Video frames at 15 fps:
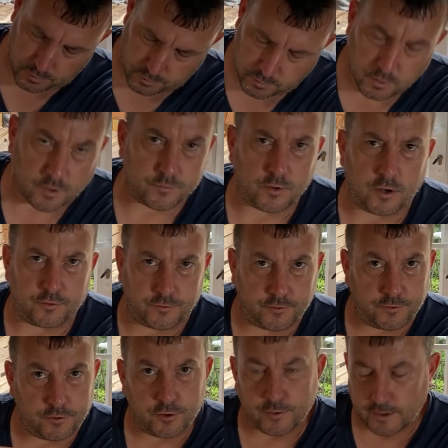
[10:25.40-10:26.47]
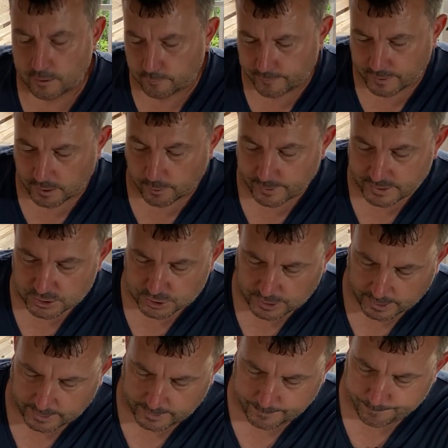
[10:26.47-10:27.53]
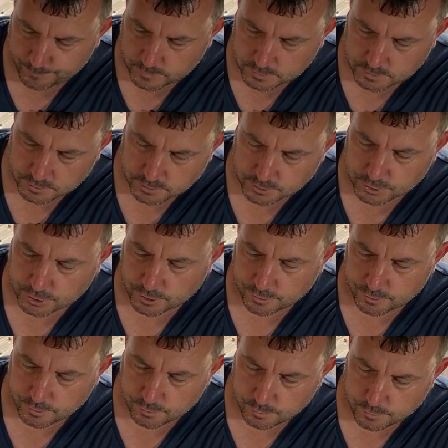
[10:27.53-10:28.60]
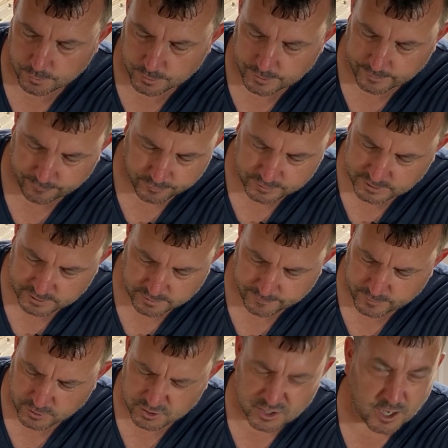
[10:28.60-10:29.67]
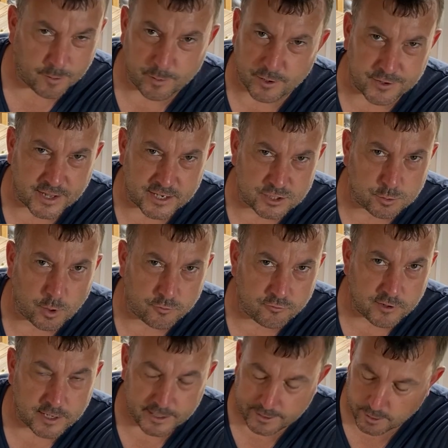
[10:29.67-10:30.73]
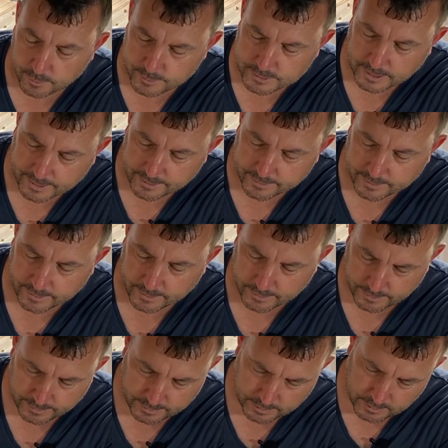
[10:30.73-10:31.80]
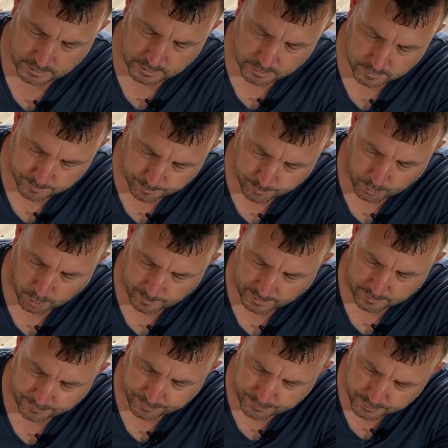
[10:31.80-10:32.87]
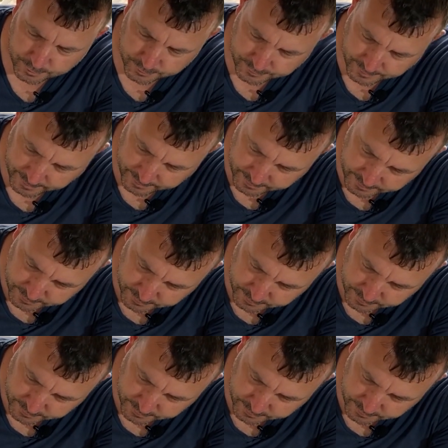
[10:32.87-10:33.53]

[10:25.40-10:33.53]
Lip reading: I'll do a little video each day just to show you the differences. The first couple of days you won't really notice anything. By about the 3rd day